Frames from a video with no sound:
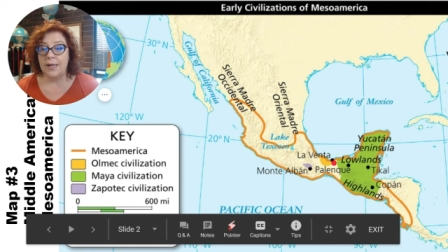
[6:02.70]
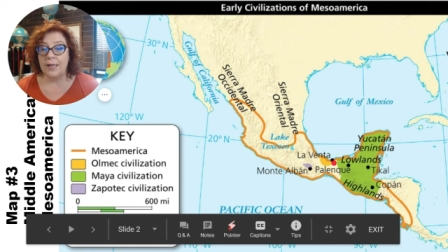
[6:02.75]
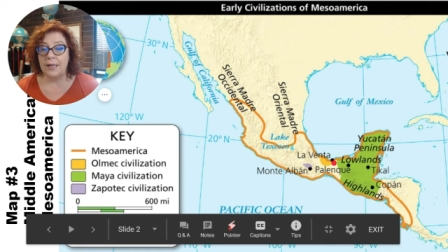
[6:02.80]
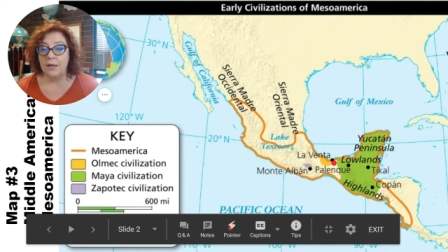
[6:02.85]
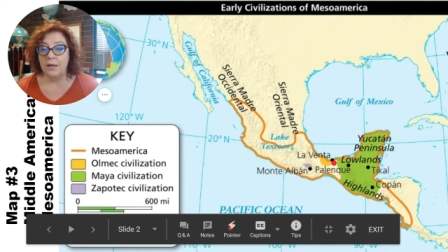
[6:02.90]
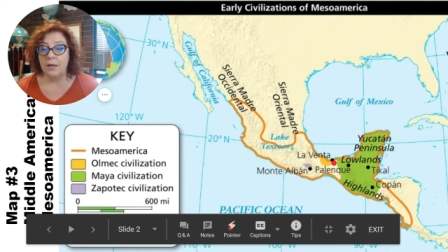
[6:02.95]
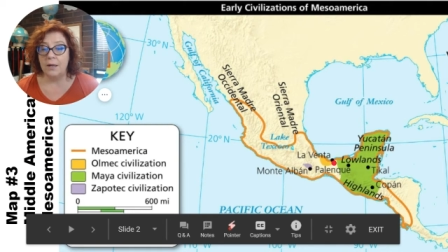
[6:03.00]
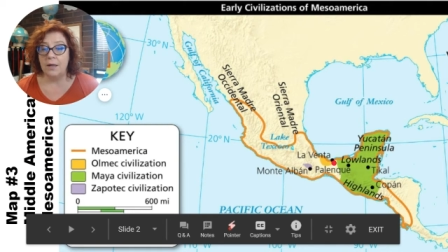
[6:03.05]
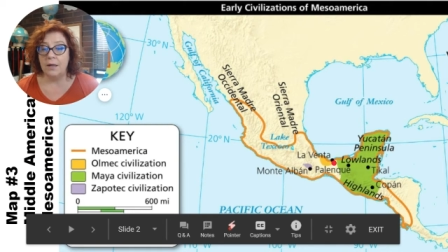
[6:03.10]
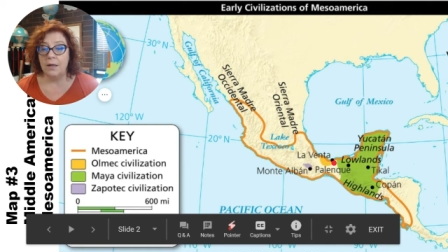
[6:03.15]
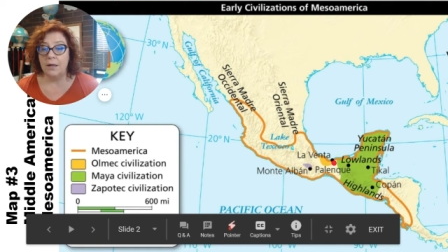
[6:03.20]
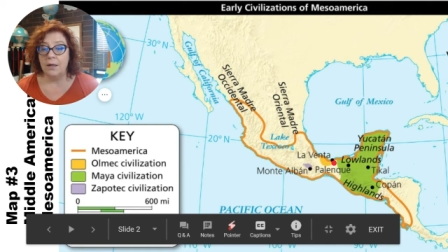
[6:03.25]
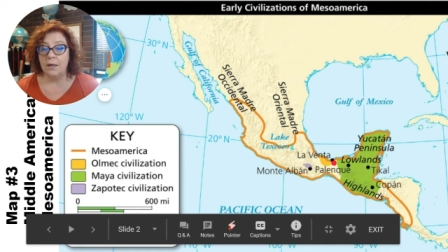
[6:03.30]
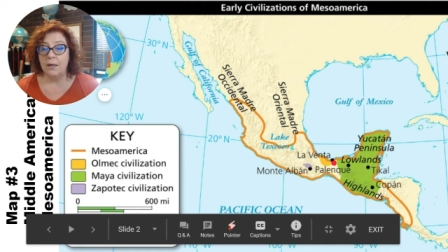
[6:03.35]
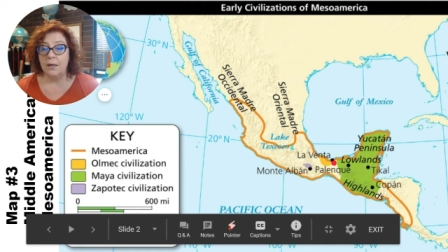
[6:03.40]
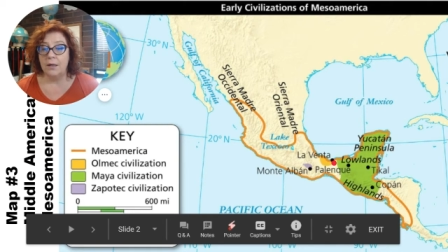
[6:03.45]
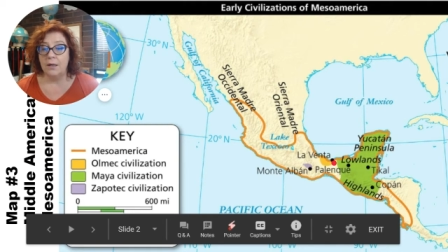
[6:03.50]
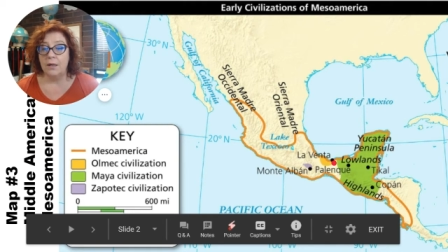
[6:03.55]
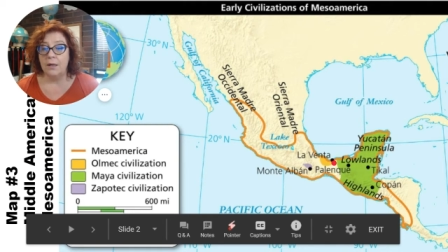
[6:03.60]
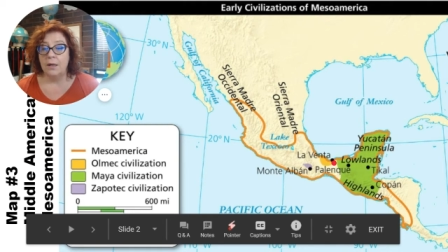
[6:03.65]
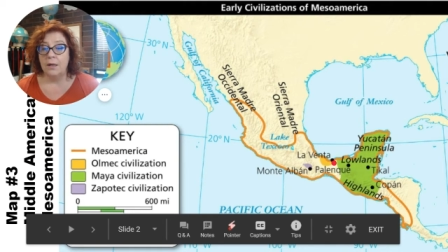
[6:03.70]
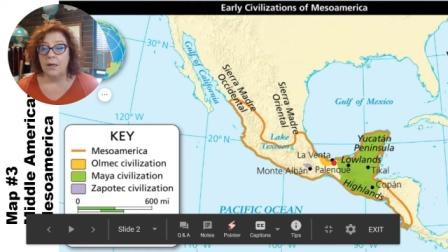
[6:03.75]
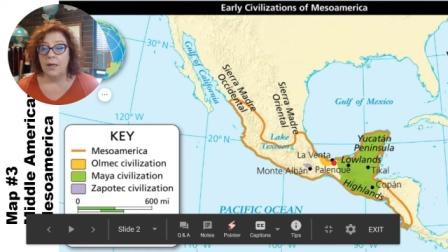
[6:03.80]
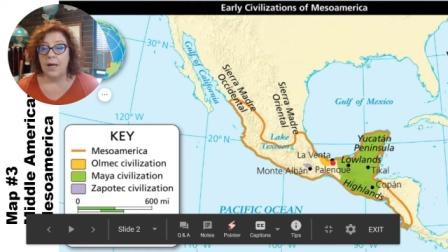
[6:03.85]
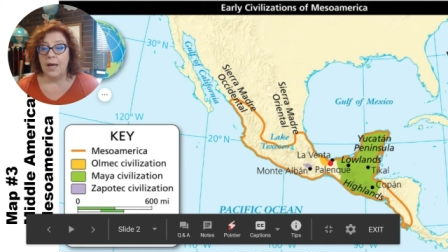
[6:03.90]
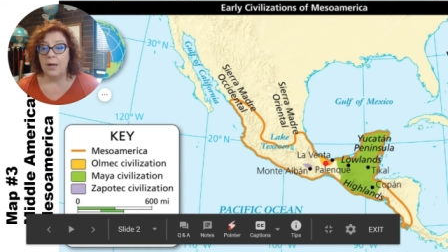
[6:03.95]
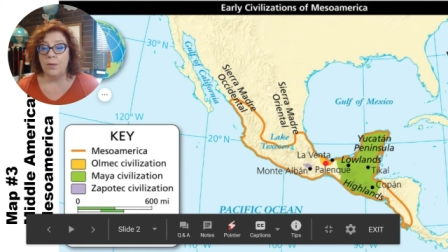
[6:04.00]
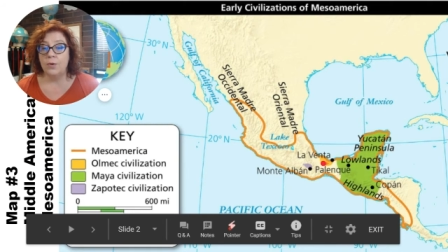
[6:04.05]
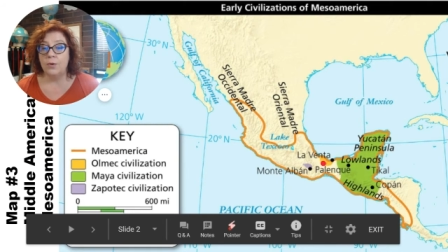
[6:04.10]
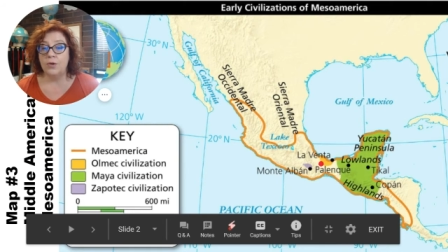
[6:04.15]
here.
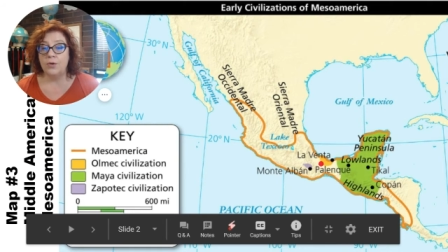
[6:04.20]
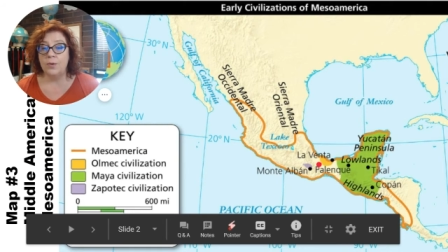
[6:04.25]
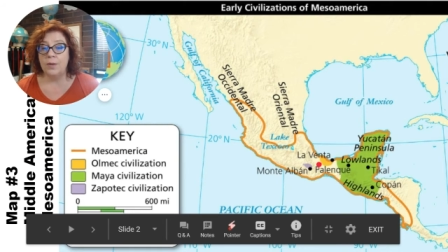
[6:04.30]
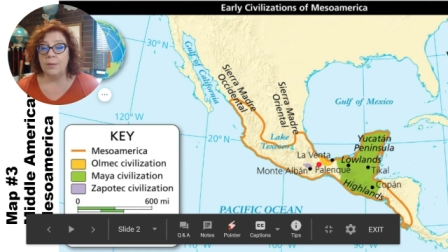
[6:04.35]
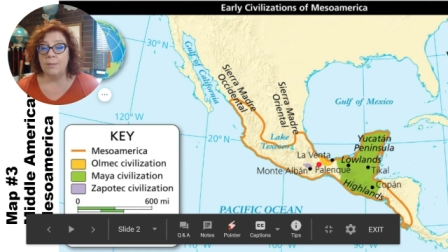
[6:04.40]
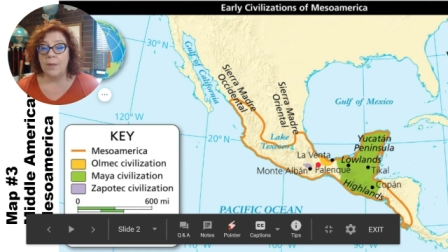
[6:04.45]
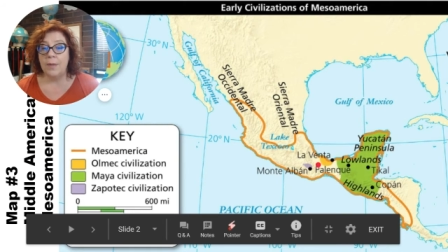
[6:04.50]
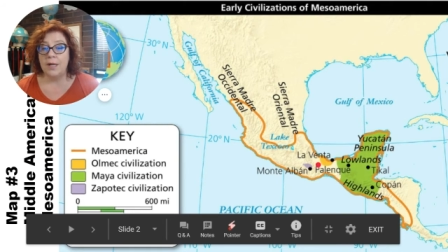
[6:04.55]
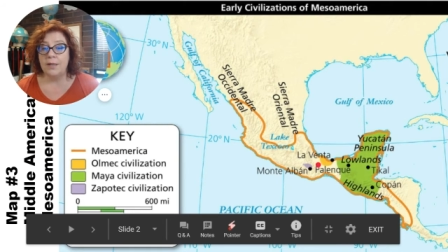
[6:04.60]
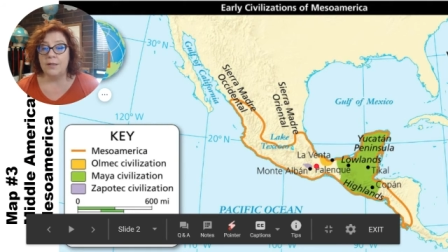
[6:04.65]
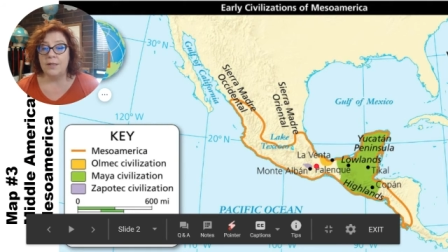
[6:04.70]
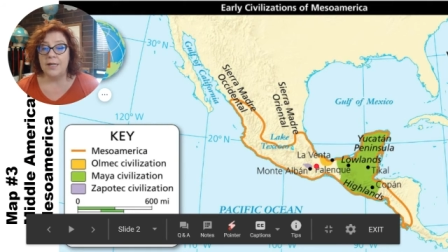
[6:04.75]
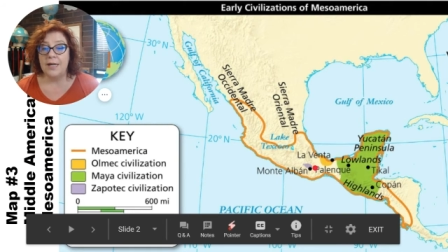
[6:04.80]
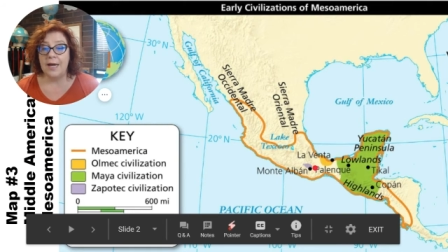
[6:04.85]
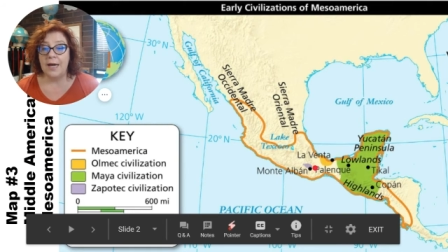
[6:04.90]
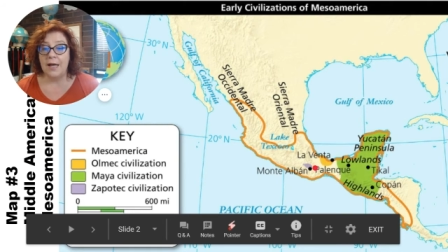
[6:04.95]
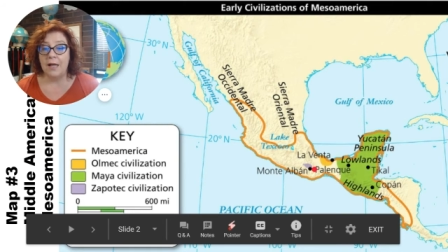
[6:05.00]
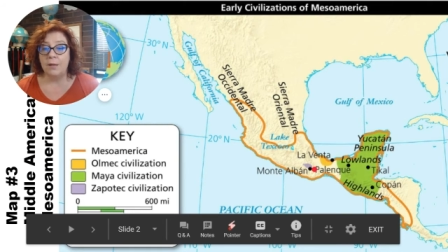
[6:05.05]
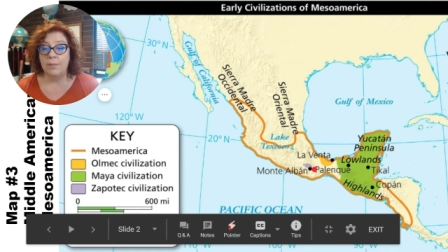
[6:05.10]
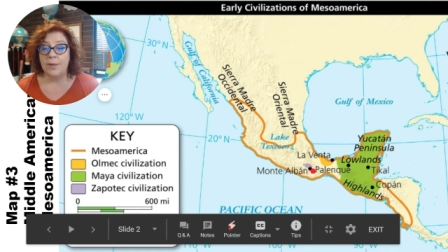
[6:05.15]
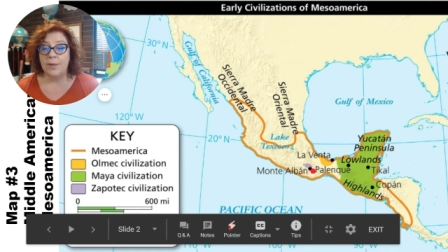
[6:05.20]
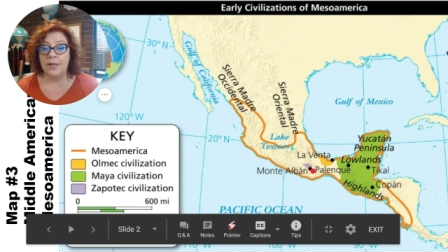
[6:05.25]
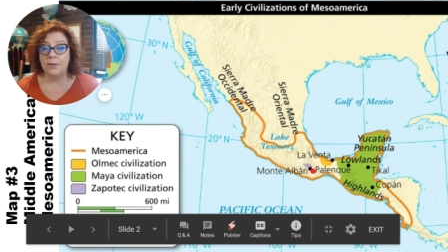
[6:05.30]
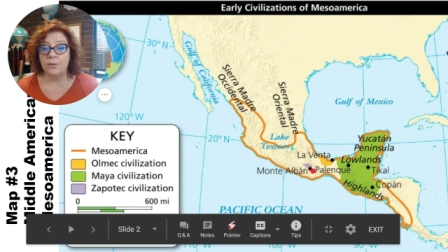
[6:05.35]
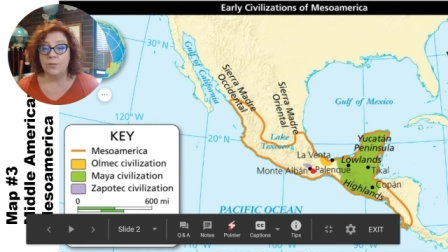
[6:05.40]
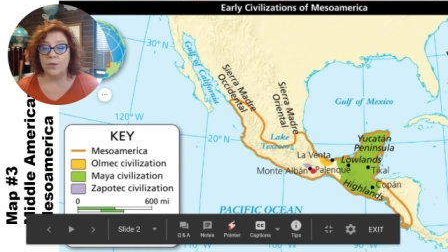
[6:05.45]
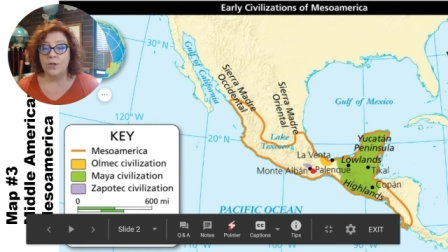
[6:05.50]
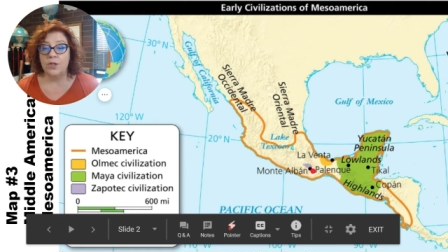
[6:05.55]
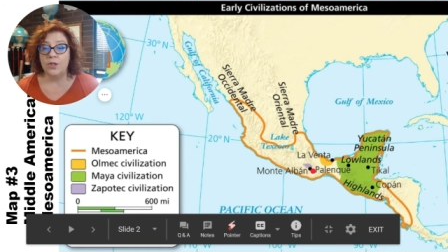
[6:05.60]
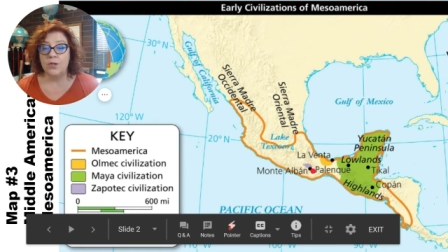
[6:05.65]
And we're doing Monte Alban,
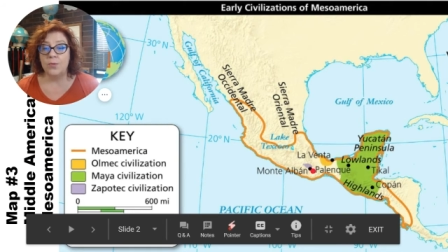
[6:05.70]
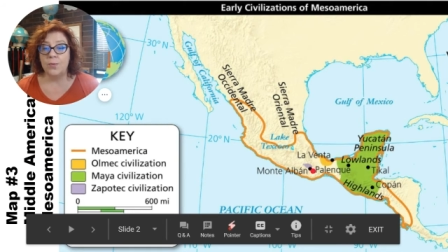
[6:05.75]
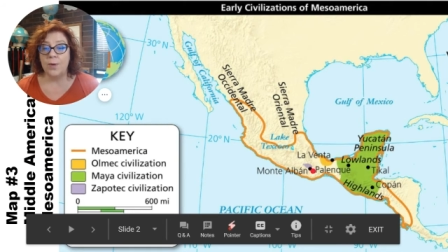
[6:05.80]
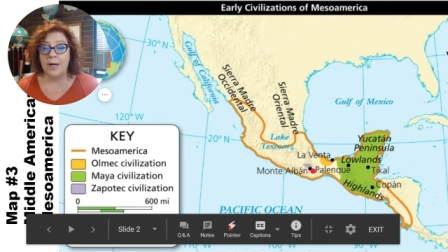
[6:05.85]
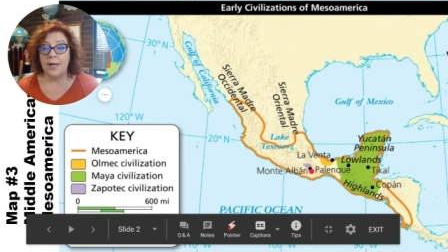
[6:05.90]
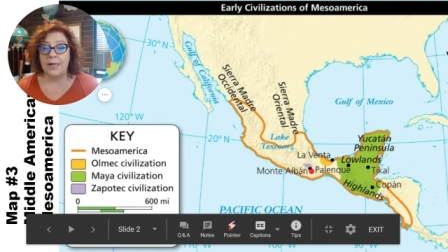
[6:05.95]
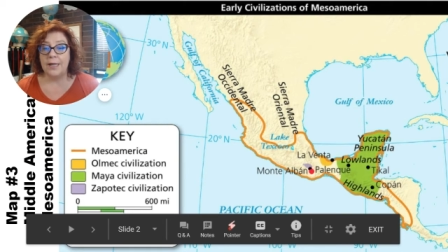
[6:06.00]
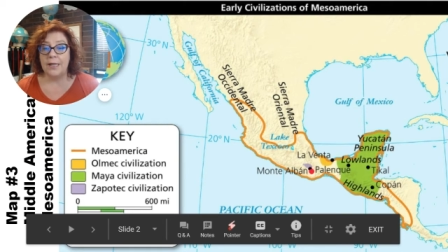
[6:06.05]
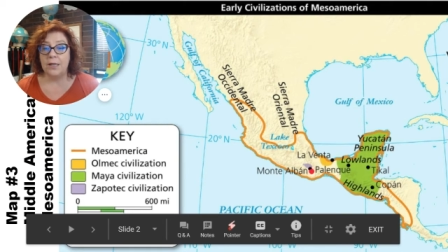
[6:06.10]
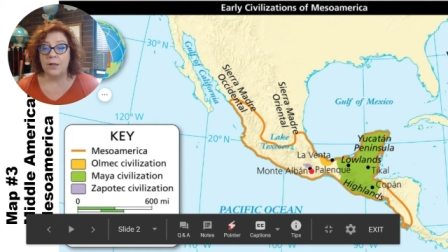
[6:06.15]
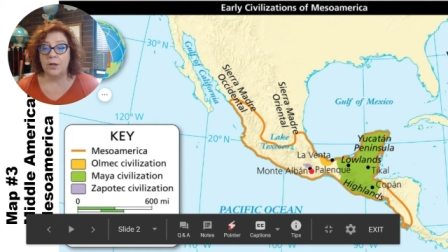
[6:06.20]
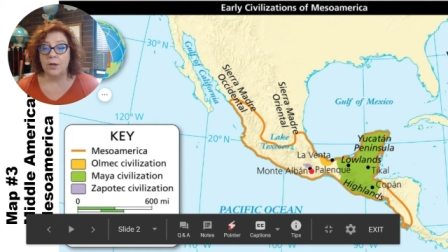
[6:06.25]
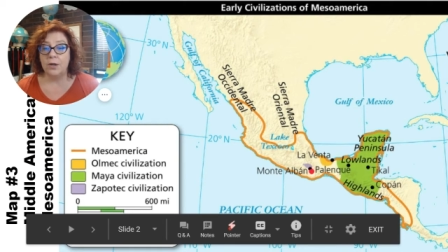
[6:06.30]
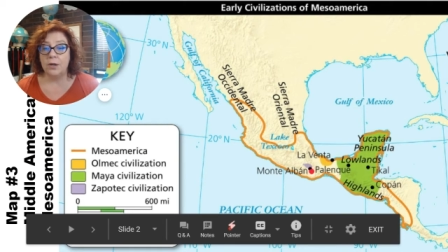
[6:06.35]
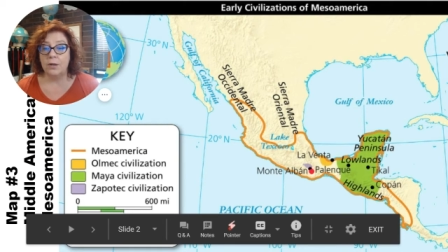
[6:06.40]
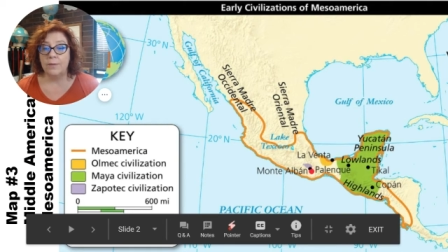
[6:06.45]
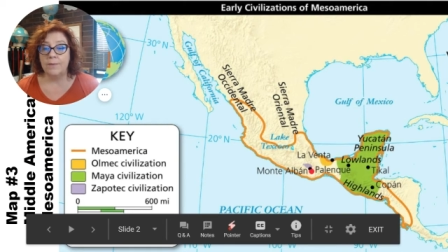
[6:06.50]
which is right here.